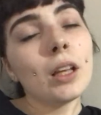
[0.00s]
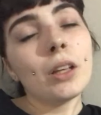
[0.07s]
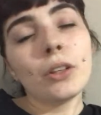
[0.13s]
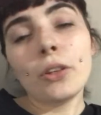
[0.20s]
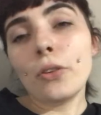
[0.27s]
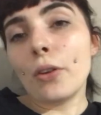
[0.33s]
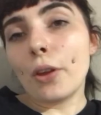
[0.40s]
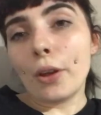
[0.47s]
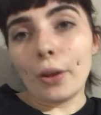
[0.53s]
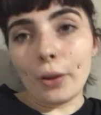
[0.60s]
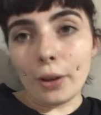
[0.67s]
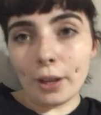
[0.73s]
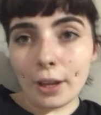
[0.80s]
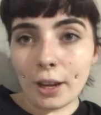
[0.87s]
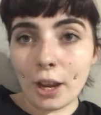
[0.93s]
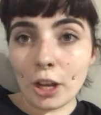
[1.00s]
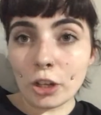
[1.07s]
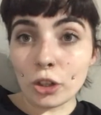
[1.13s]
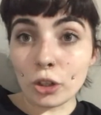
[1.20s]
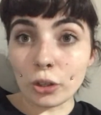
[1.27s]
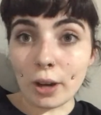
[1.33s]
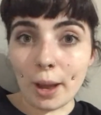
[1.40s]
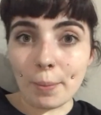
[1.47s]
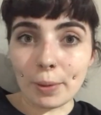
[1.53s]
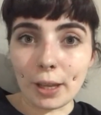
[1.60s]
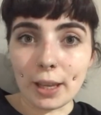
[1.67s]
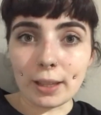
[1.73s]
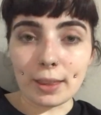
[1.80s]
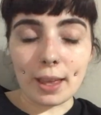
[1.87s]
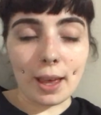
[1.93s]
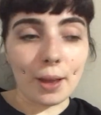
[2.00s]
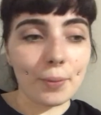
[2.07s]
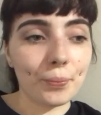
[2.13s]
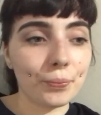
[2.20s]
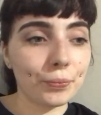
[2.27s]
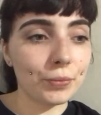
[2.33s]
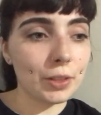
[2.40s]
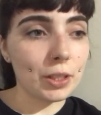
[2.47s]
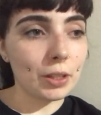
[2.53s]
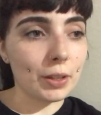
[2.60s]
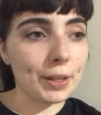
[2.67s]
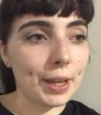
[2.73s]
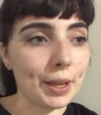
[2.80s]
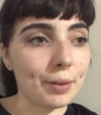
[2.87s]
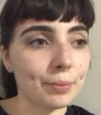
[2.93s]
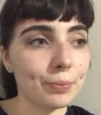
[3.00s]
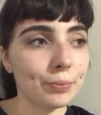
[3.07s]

you know crap like that so yeah